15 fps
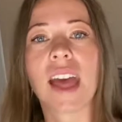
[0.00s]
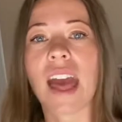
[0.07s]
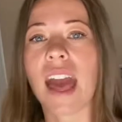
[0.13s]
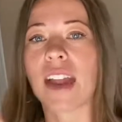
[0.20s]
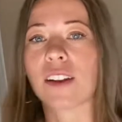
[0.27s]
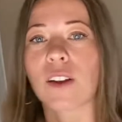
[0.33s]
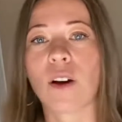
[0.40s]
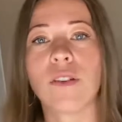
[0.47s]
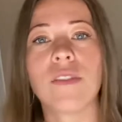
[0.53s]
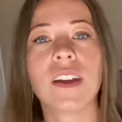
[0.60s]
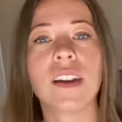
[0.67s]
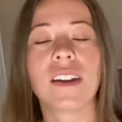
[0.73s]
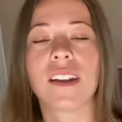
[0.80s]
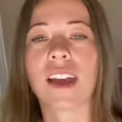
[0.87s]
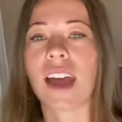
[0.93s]
and
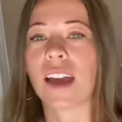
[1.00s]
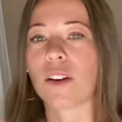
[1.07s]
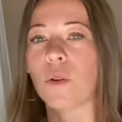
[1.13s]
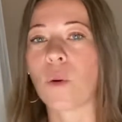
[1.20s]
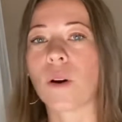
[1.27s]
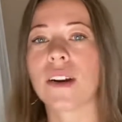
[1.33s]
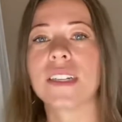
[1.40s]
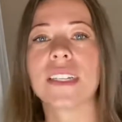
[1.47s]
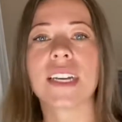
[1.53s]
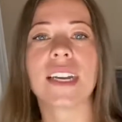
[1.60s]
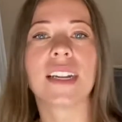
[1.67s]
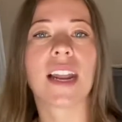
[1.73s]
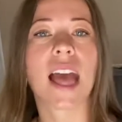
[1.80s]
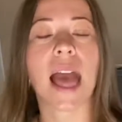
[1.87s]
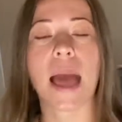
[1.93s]
COVID and
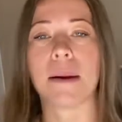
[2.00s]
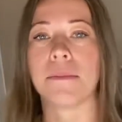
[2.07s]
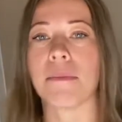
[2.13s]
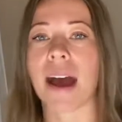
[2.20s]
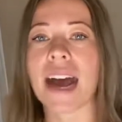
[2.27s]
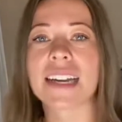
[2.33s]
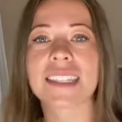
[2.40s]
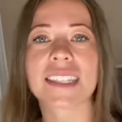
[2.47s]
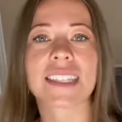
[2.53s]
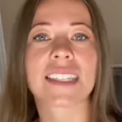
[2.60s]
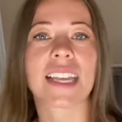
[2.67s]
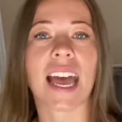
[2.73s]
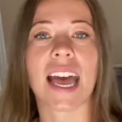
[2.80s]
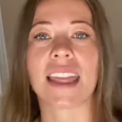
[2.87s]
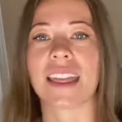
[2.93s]
quarantine and masks
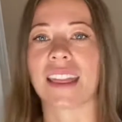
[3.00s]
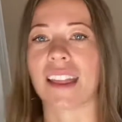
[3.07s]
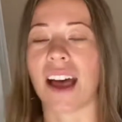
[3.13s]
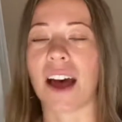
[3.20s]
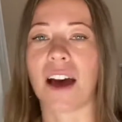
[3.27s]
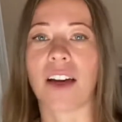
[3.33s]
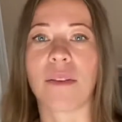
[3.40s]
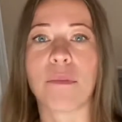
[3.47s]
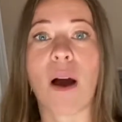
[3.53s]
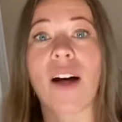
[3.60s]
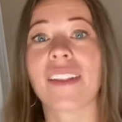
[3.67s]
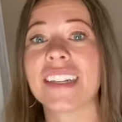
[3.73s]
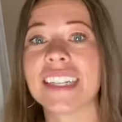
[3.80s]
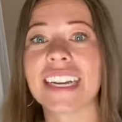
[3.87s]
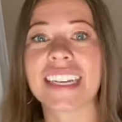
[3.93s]
and uh,
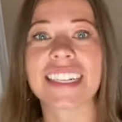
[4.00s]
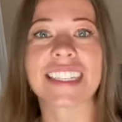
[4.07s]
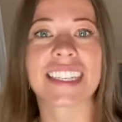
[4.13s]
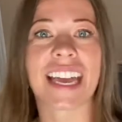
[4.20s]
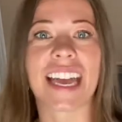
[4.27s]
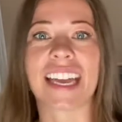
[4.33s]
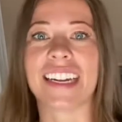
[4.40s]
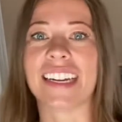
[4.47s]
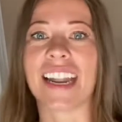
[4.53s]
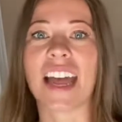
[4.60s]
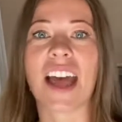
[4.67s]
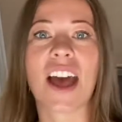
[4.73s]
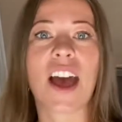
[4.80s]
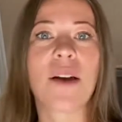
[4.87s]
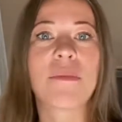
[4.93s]
politics and
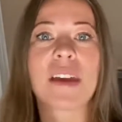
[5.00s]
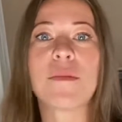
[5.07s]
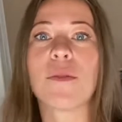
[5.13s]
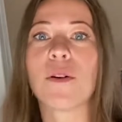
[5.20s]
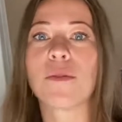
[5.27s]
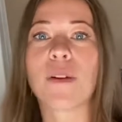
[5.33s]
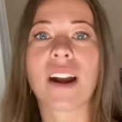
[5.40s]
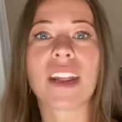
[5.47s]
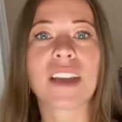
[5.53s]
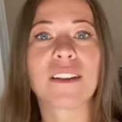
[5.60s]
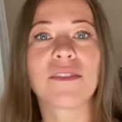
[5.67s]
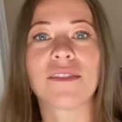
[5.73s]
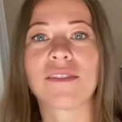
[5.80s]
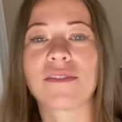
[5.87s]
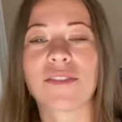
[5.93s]
people
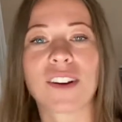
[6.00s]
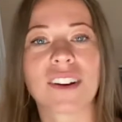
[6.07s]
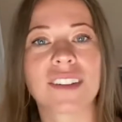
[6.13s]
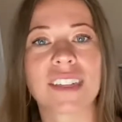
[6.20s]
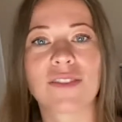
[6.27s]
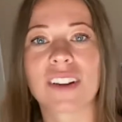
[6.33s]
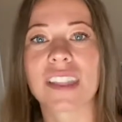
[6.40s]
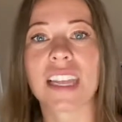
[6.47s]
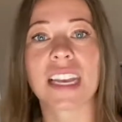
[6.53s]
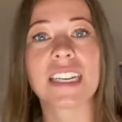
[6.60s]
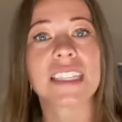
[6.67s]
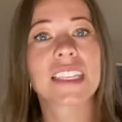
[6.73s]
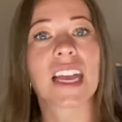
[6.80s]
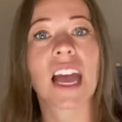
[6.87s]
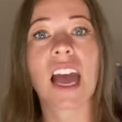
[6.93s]
running for different
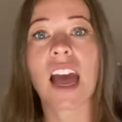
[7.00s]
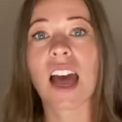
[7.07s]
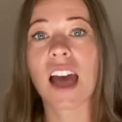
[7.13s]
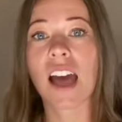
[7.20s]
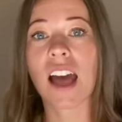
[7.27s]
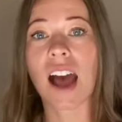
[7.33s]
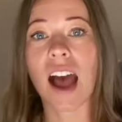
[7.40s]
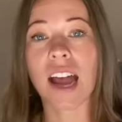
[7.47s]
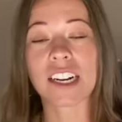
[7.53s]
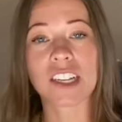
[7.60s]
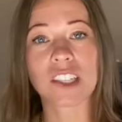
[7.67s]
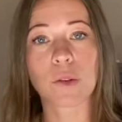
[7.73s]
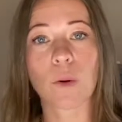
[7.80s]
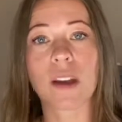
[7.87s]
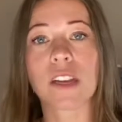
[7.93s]
things, I
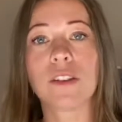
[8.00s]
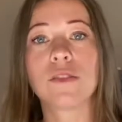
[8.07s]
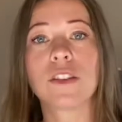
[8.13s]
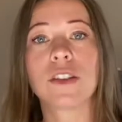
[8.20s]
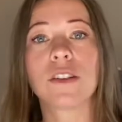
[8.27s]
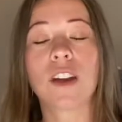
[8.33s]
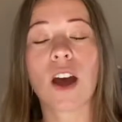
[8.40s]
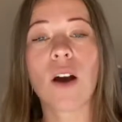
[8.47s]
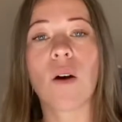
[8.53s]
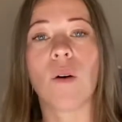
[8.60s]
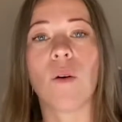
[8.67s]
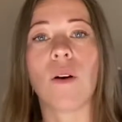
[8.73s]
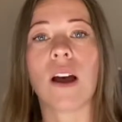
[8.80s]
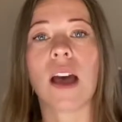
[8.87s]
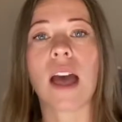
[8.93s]
just want you to know